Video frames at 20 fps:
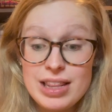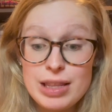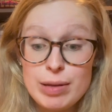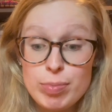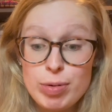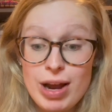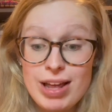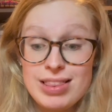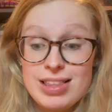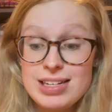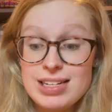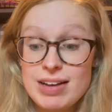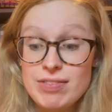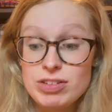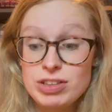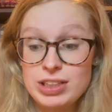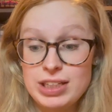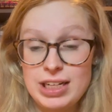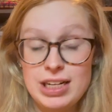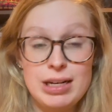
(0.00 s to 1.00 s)
The Bread the
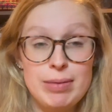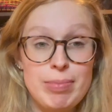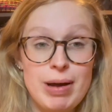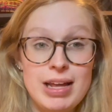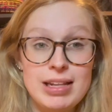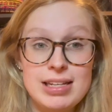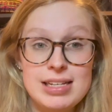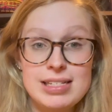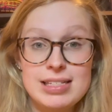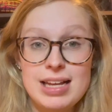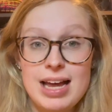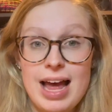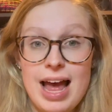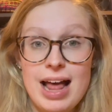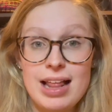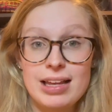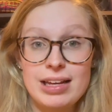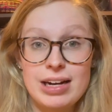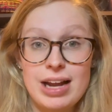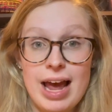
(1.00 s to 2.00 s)
Devil Knead by Lisa
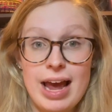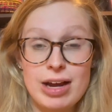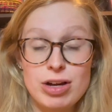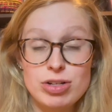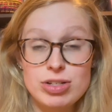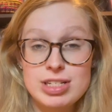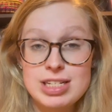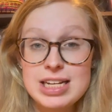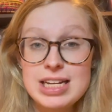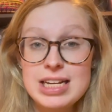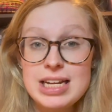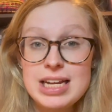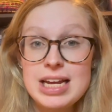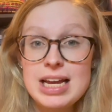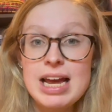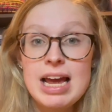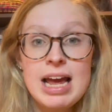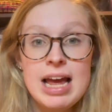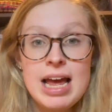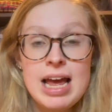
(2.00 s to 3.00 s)
Allen Agostini.